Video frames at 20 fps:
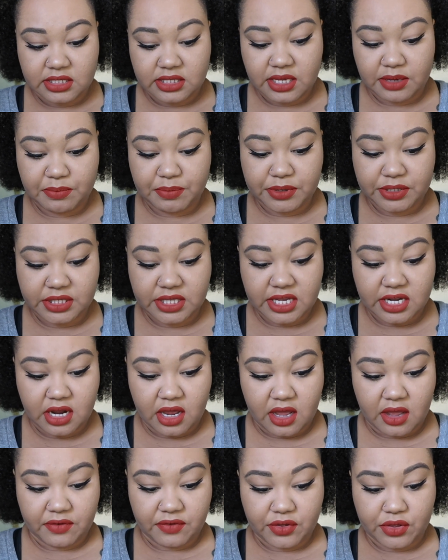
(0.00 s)

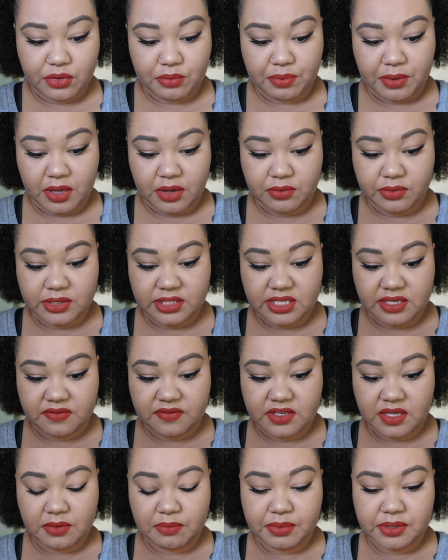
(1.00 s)
10% off coupon,
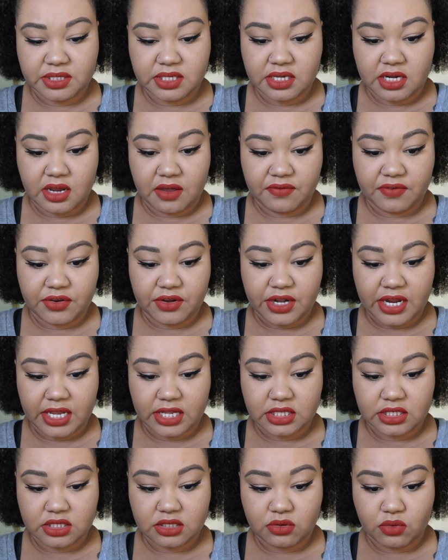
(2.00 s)
receive 10% off your
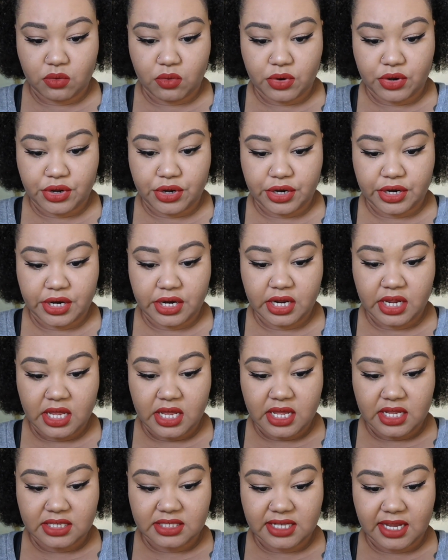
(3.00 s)
next order.
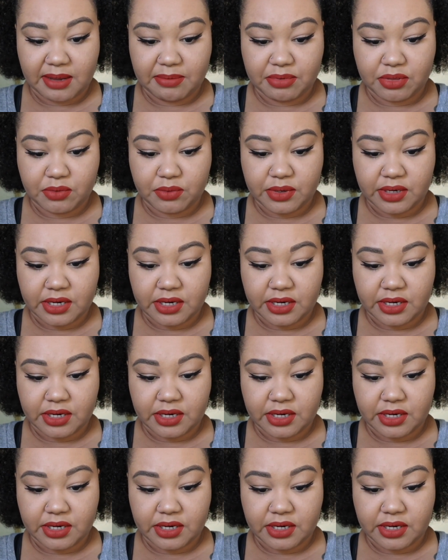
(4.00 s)
Type the